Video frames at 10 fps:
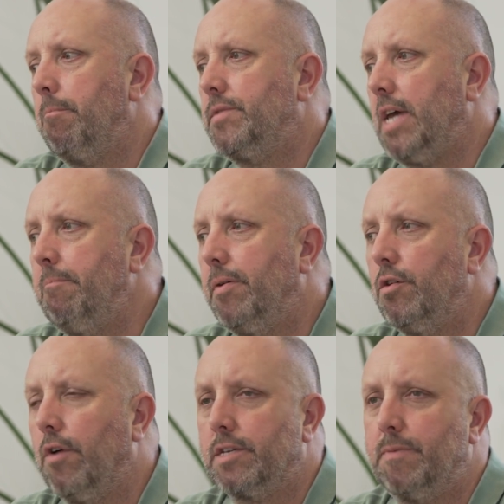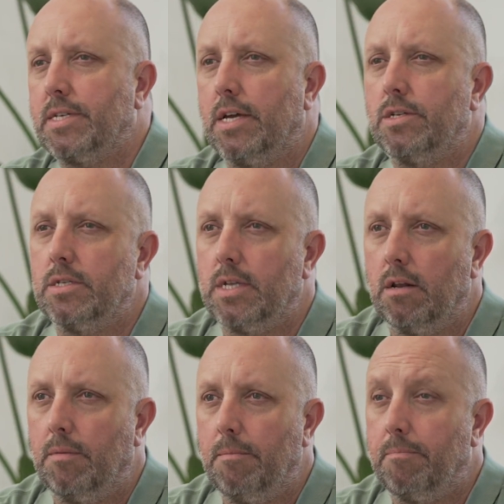temper your expectations a
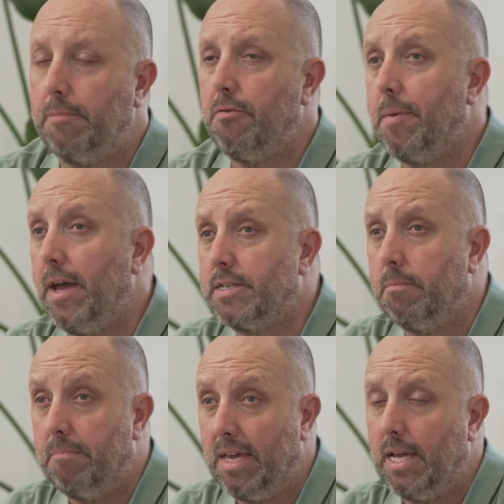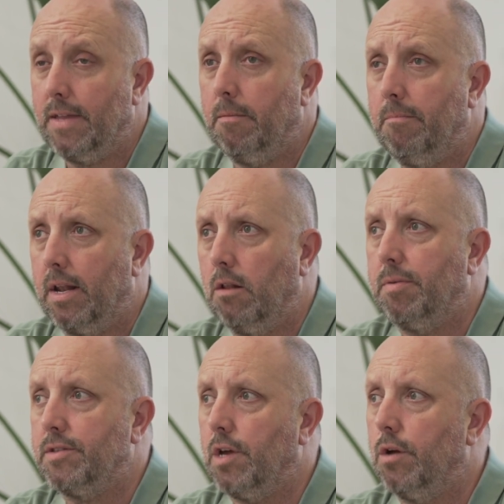little bit. Be prepared to meet in the middle,
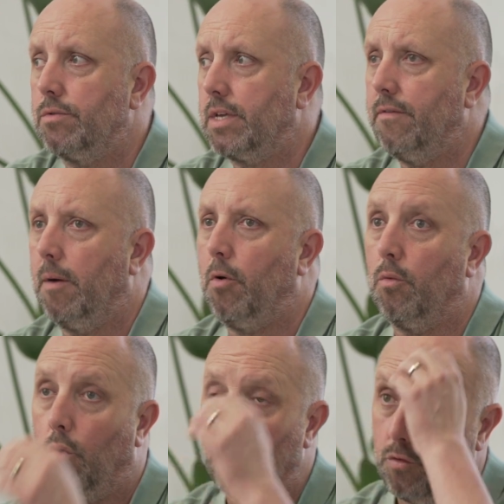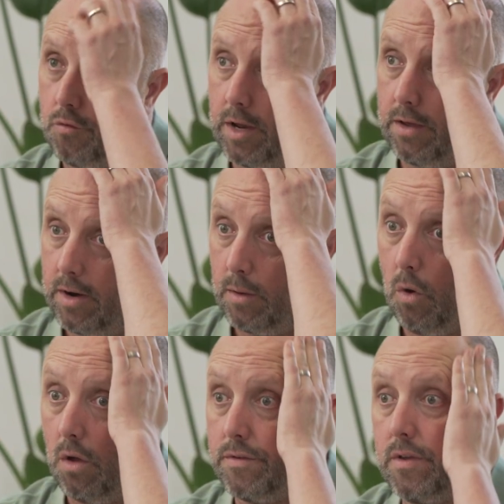but don't give up on what you really, really
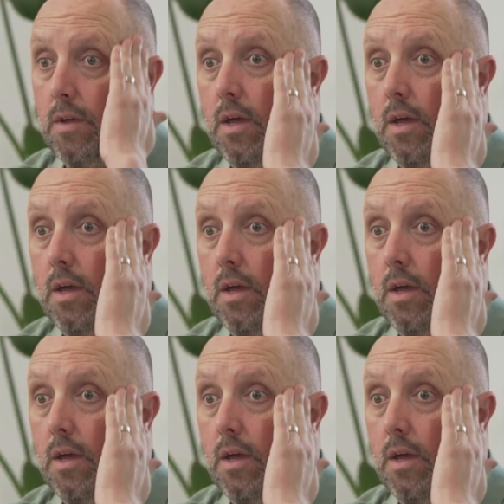want.